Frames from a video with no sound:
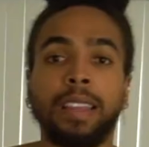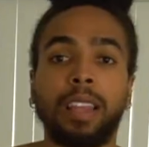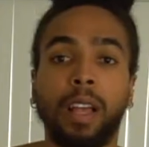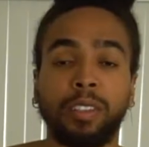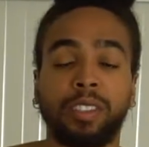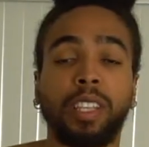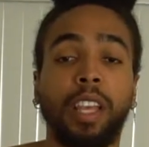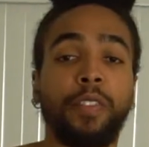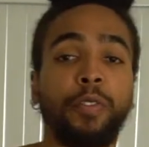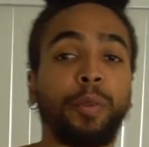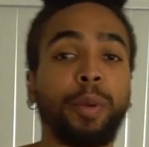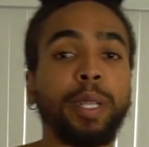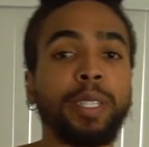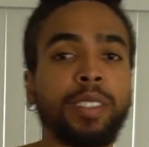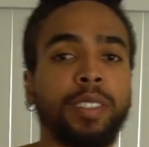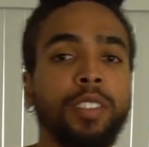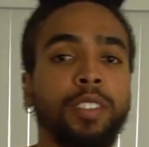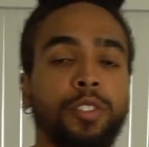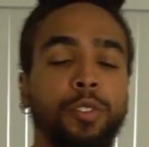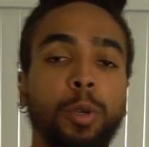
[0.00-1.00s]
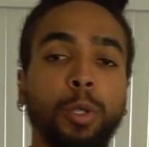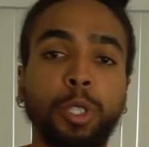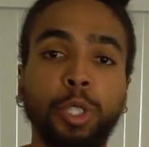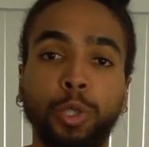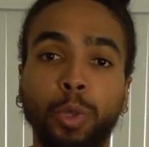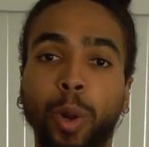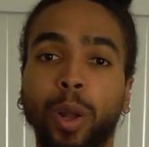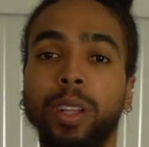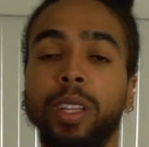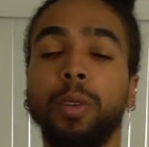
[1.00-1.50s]
Now say for instance, you're
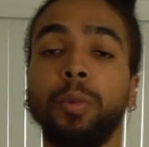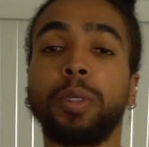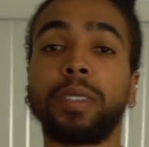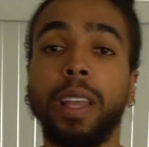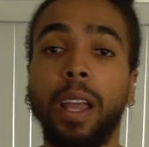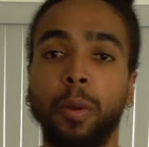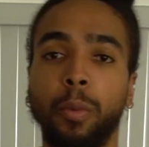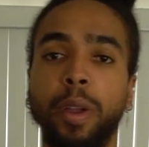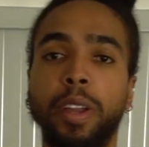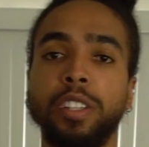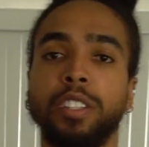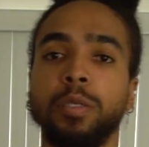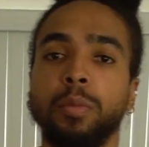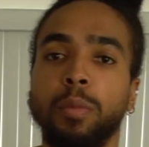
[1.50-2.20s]
struggling with that range of